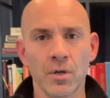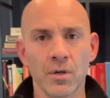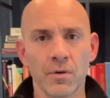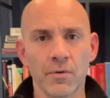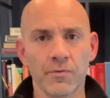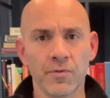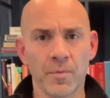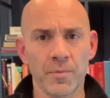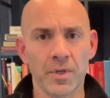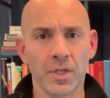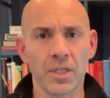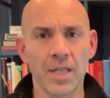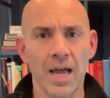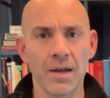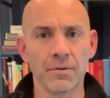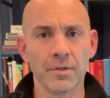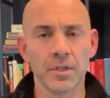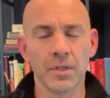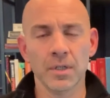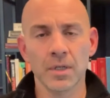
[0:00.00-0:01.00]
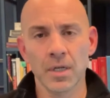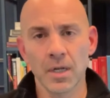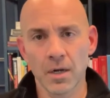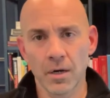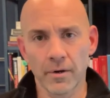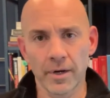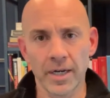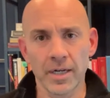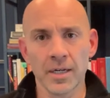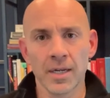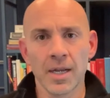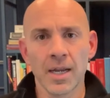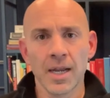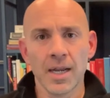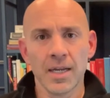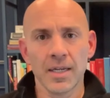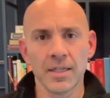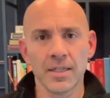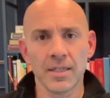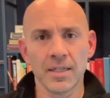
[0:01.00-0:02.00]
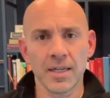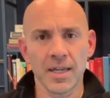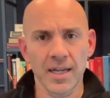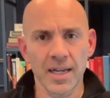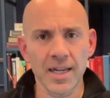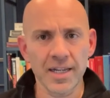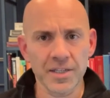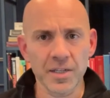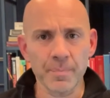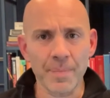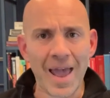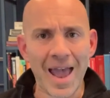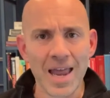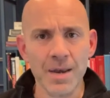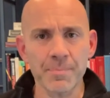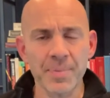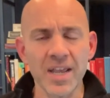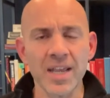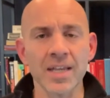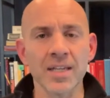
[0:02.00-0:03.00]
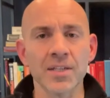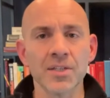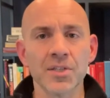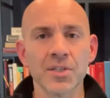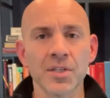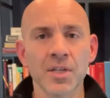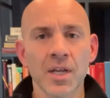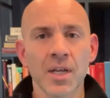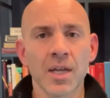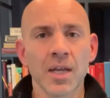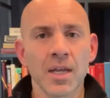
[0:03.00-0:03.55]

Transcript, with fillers: from the cloud, right? It's a bad biz.